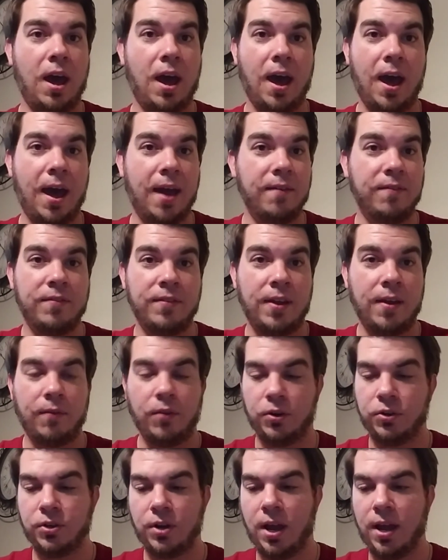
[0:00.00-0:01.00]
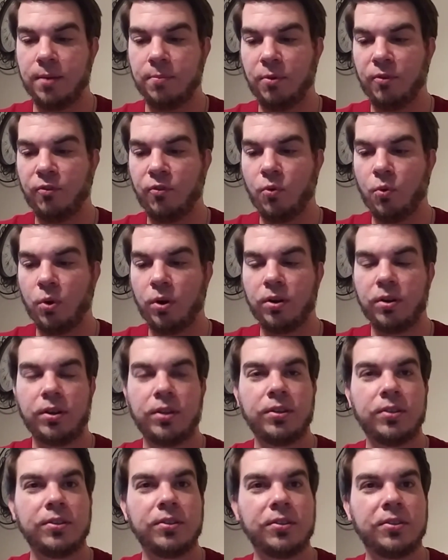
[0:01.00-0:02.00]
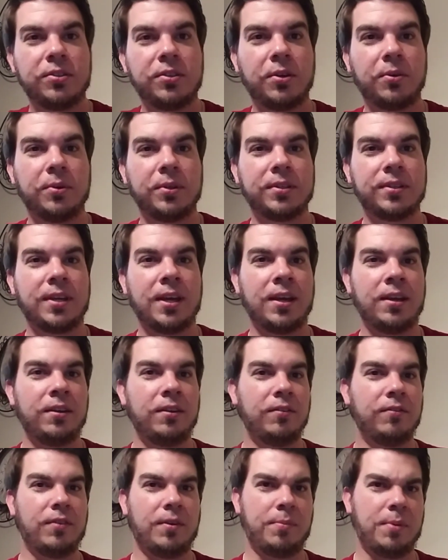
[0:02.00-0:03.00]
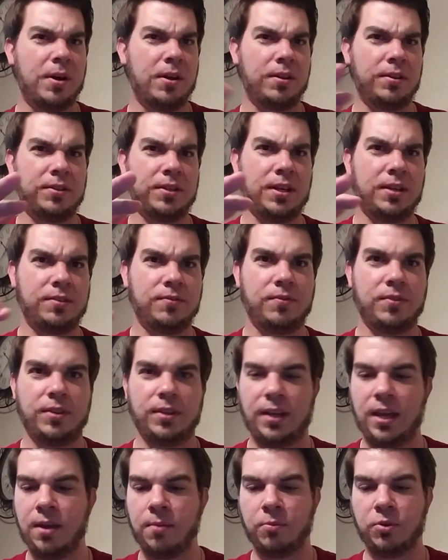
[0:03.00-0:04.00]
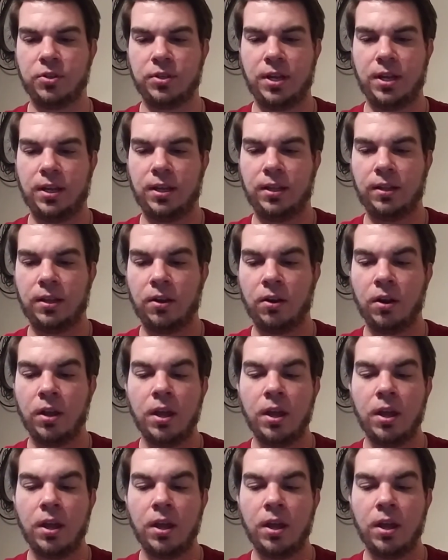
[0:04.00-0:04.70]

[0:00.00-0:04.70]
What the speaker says: I've never tried before. So it's kind of, I apologize for the camera shaking there.